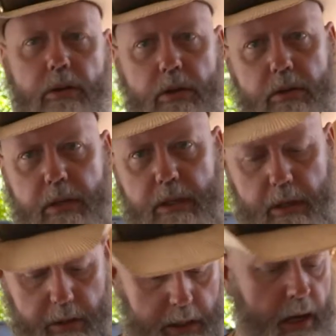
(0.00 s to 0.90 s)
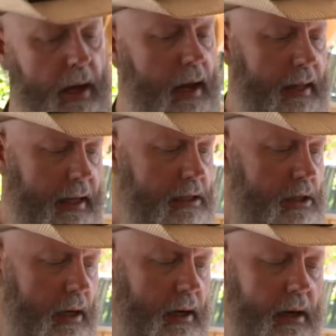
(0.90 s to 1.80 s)
do you do indirect? And that's
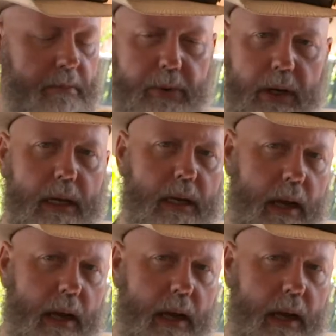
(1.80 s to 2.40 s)
a pretty